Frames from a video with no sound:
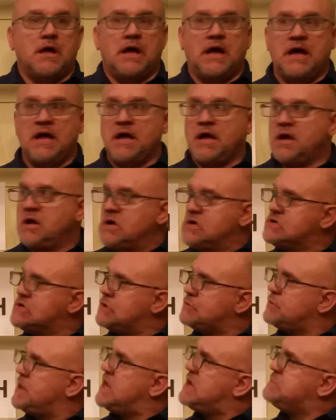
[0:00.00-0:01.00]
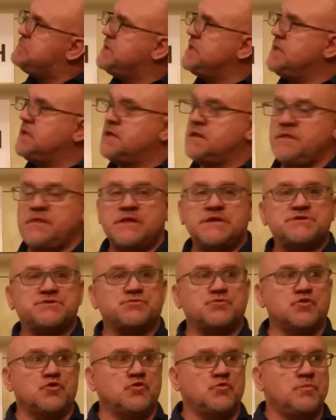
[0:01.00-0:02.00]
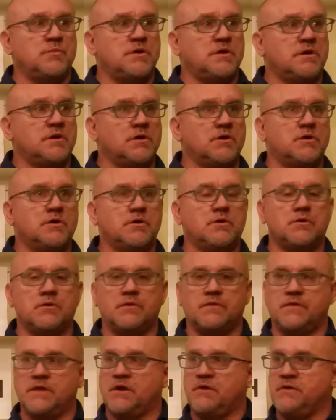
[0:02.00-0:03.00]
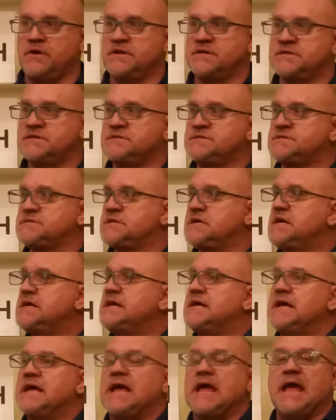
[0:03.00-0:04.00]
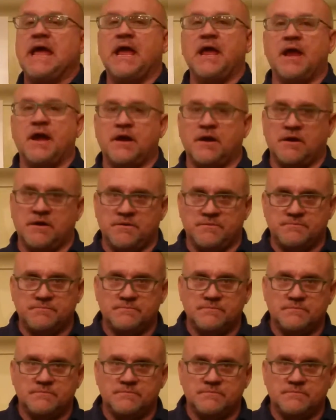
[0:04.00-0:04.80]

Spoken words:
Around me in this room, there is air.